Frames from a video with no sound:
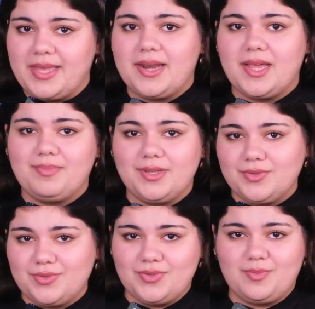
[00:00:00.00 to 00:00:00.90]
And I bet
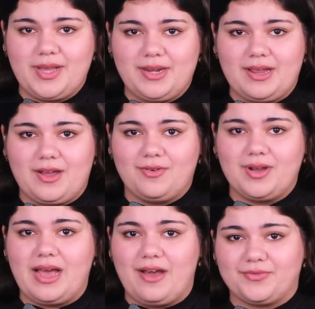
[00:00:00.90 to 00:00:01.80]
you do by now
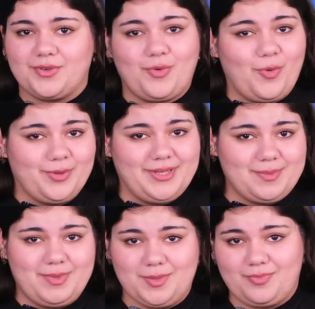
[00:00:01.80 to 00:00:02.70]
after all
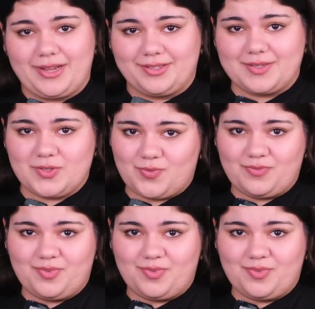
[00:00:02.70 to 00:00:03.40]
these best practices we've